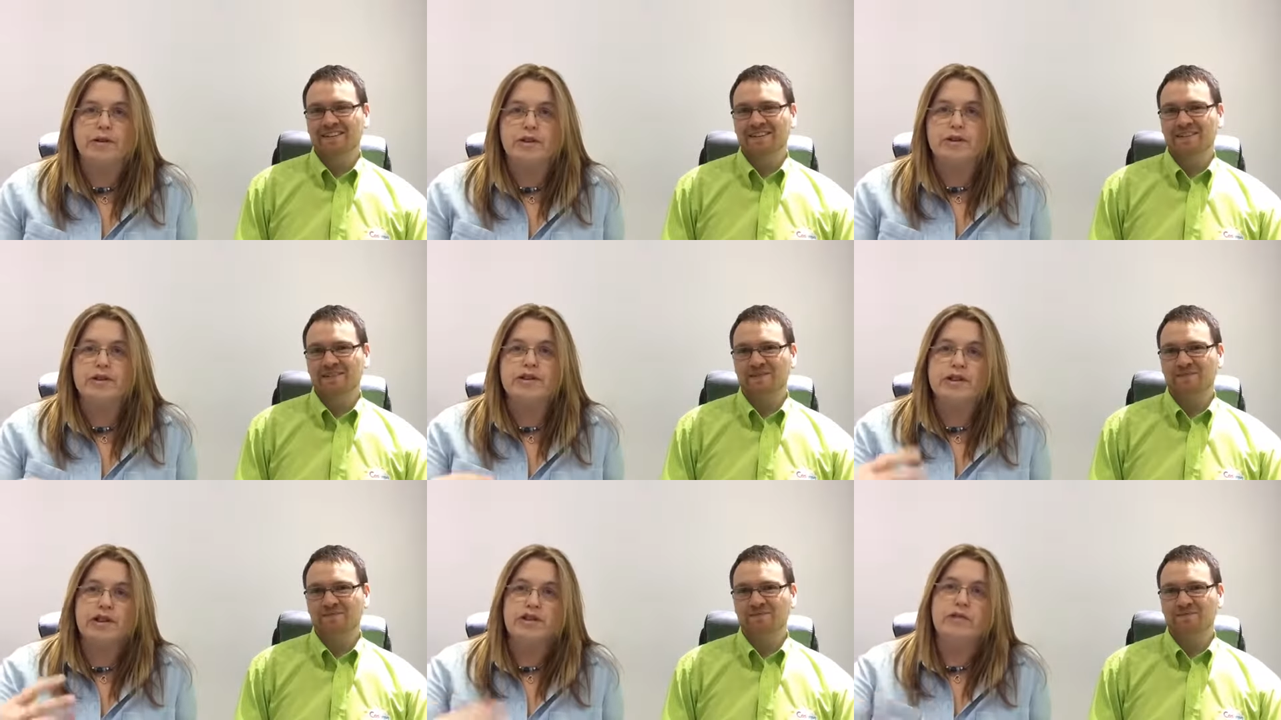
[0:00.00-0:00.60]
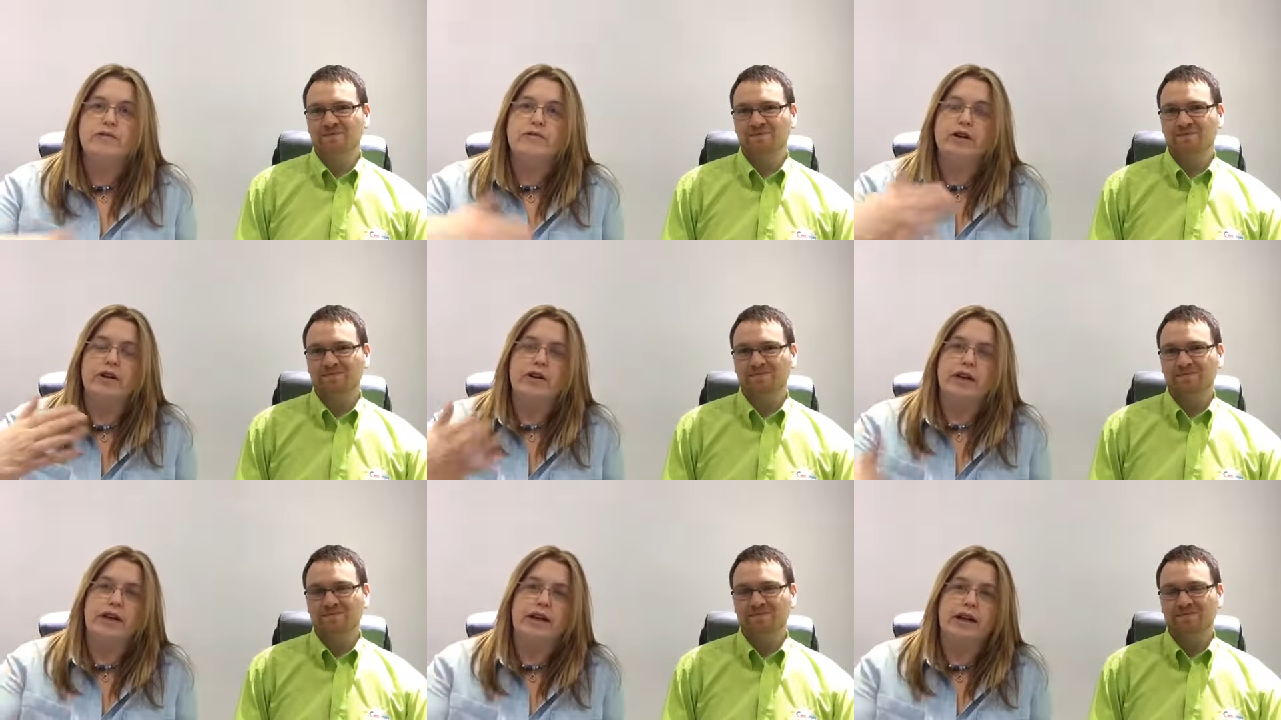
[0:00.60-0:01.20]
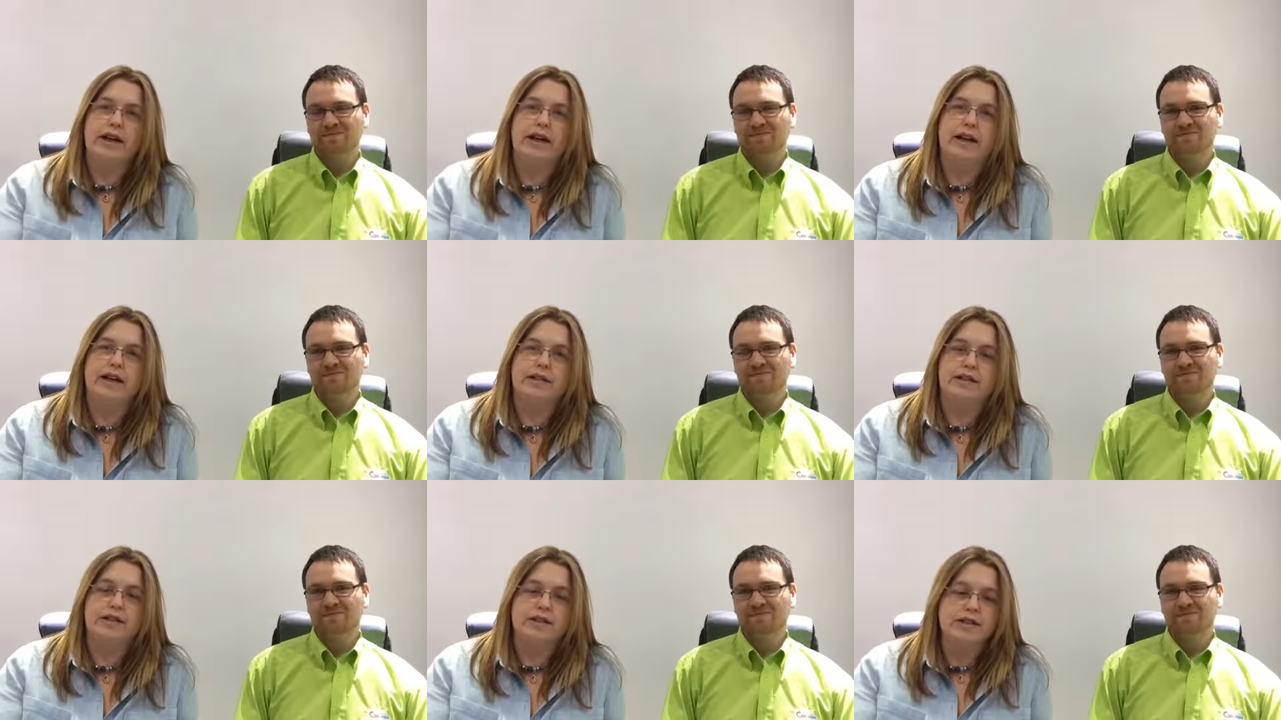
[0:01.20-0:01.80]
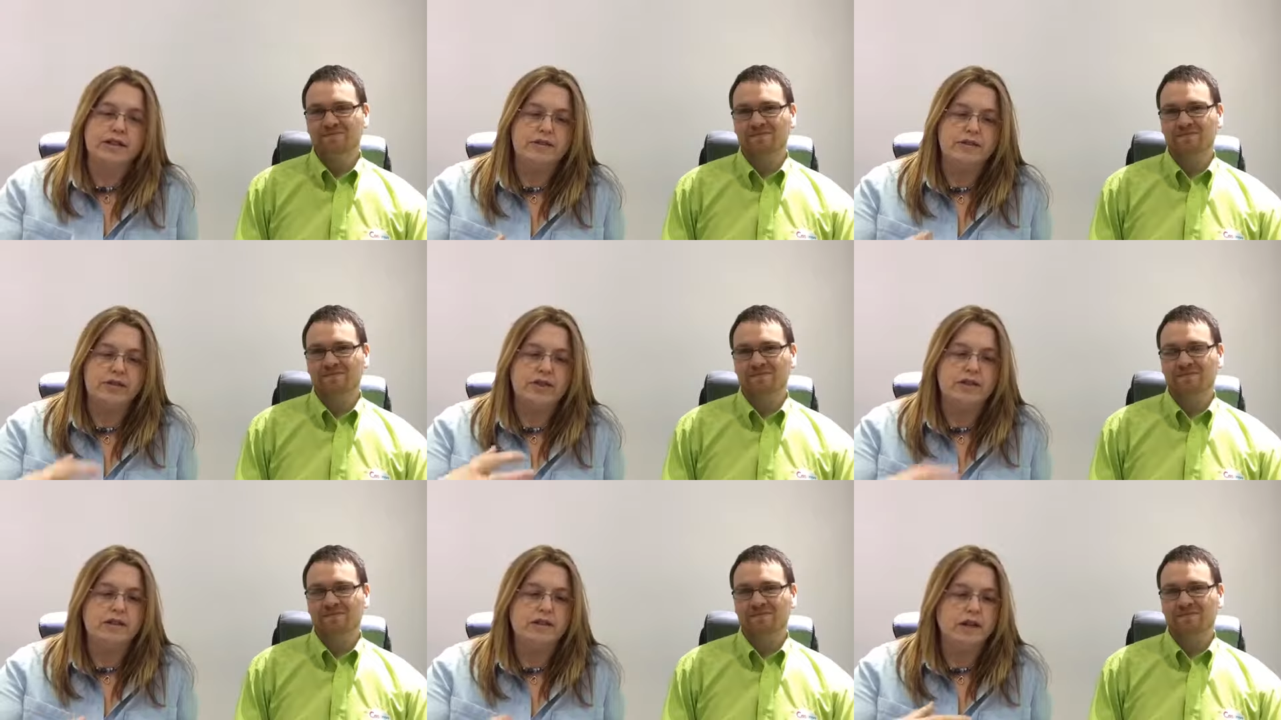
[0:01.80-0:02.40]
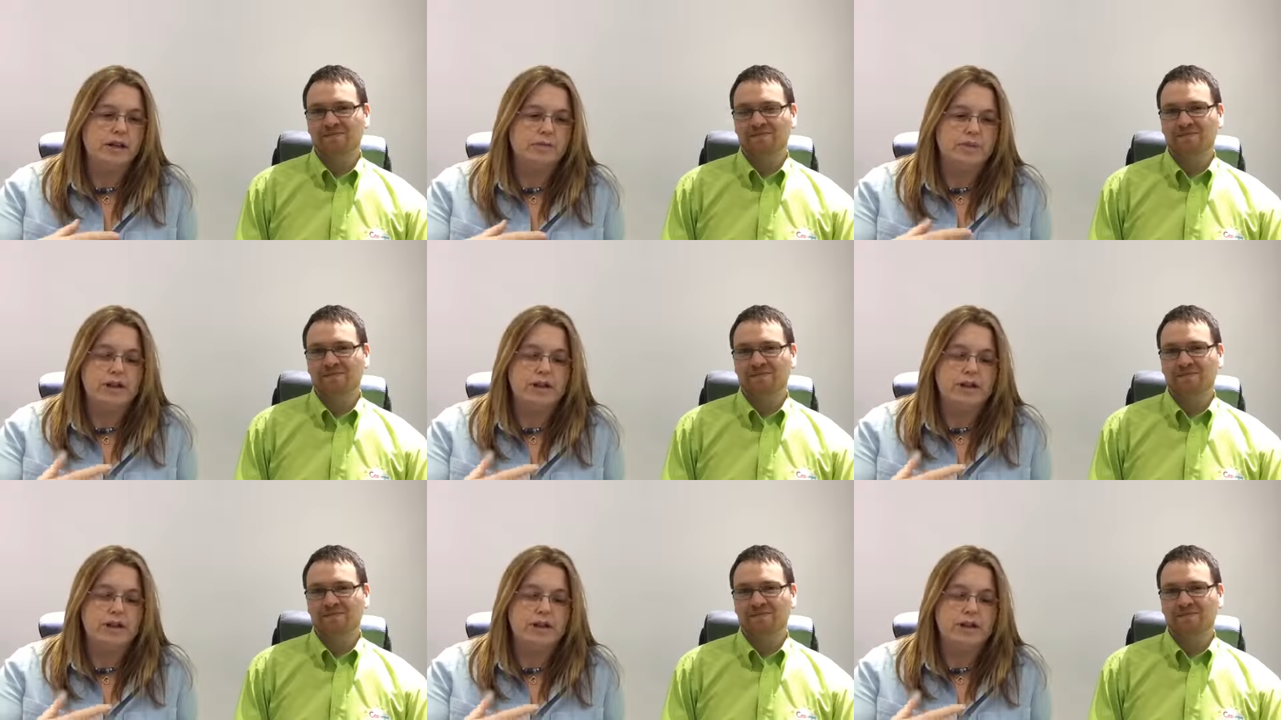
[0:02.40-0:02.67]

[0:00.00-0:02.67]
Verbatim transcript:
Speaker 1: So instead of looking at, instead of de um,